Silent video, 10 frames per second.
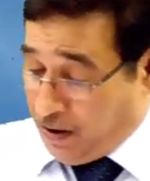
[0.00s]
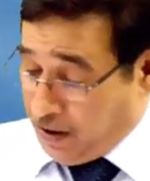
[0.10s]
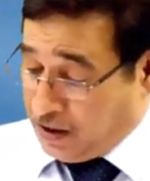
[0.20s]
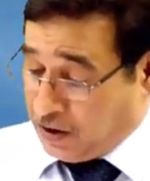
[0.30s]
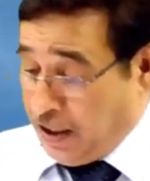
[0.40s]

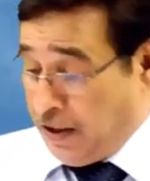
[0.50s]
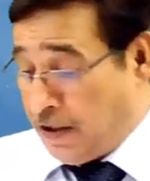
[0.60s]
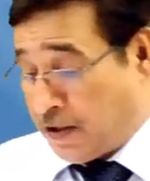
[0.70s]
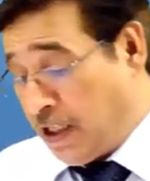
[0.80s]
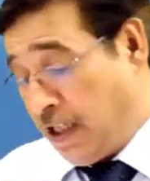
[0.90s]

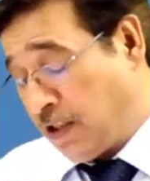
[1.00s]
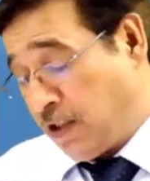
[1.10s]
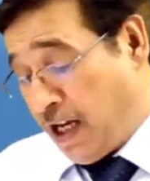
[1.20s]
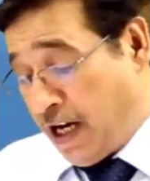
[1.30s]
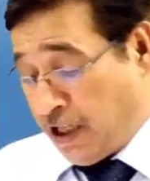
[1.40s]
Standard says
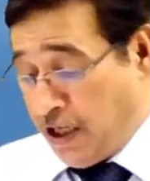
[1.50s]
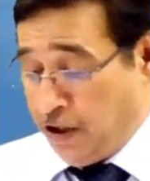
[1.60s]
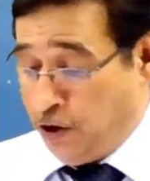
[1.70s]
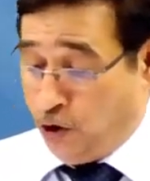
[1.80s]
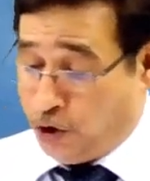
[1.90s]
that
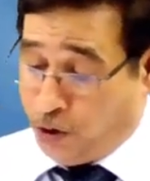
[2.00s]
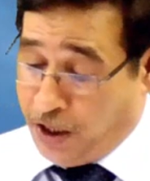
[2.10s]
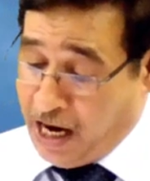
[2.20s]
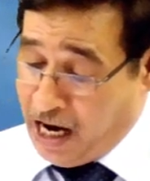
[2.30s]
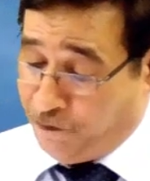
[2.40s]
you should
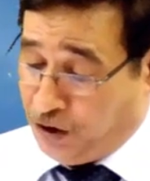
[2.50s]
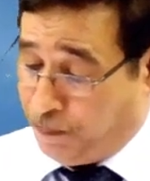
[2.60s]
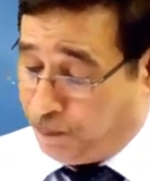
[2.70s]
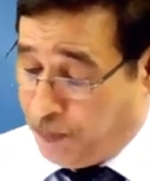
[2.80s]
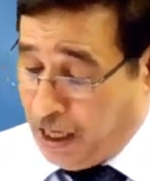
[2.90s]
have the
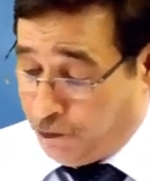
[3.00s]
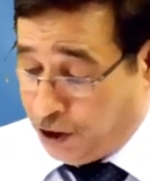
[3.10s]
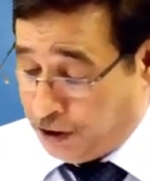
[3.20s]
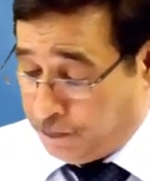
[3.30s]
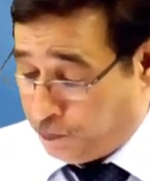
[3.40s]

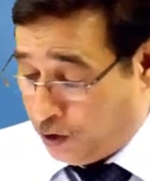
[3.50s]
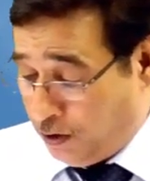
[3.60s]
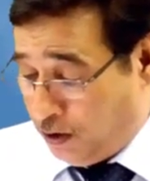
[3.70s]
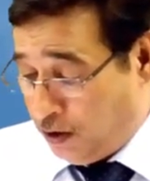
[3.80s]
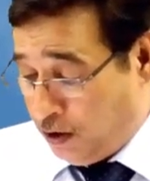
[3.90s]
power
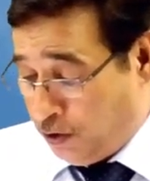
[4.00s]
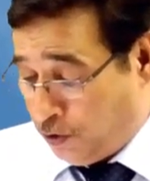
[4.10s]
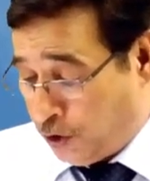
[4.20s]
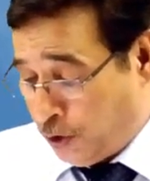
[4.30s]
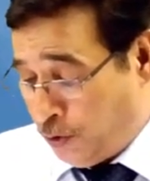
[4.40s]

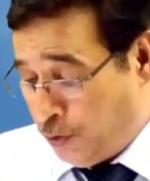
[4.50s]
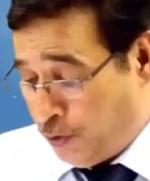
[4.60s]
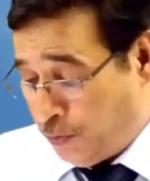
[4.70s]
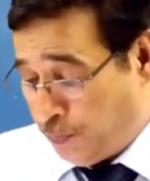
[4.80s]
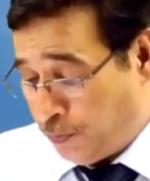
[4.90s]
to
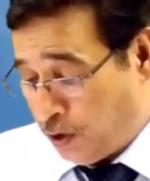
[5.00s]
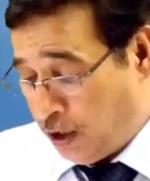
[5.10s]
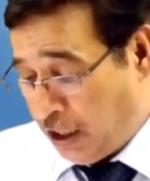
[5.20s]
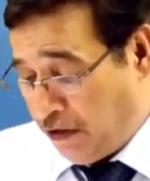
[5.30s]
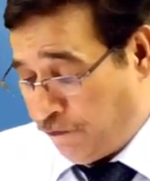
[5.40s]

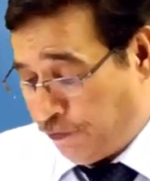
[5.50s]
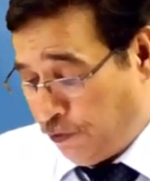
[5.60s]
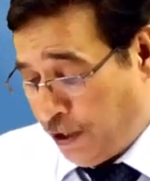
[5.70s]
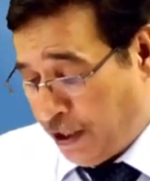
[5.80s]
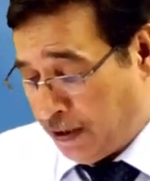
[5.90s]

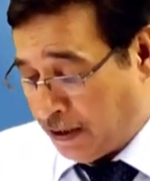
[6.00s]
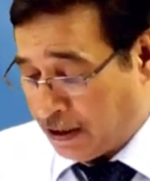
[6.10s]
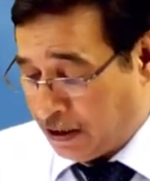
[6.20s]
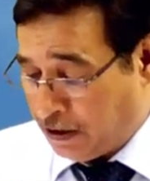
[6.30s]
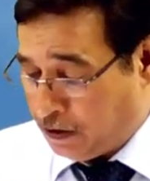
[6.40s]

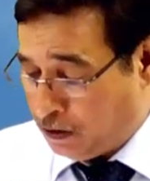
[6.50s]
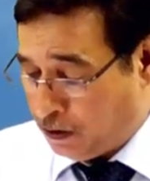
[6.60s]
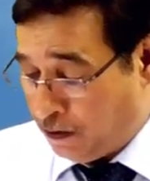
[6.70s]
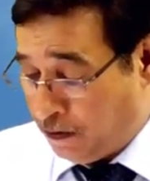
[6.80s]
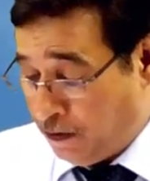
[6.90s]
influence.
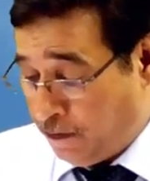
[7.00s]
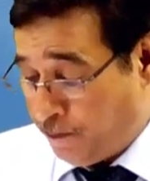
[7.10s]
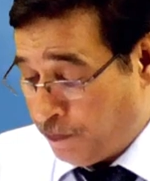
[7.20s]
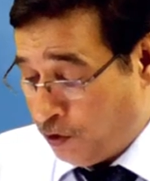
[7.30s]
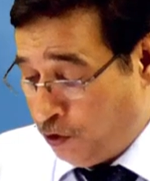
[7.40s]

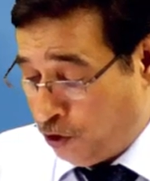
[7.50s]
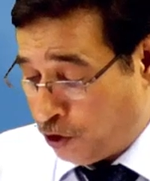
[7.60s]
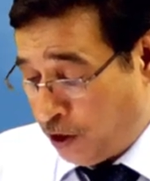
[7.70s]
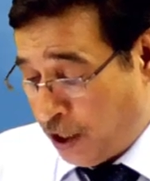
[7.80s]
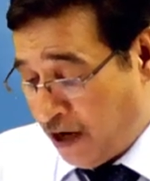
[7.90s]
You
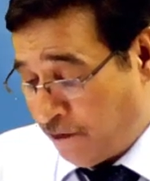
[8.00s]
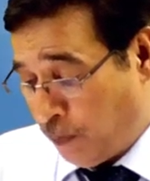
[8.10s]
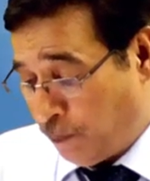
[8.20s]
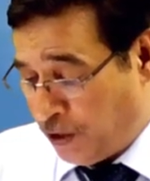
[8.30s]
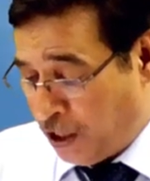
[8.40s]
should have the
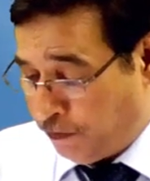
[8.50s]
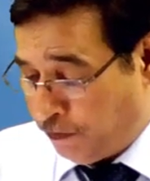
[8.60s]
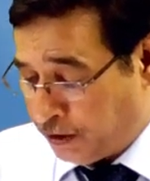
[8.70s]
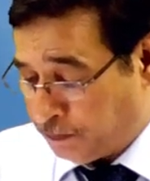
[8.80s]
power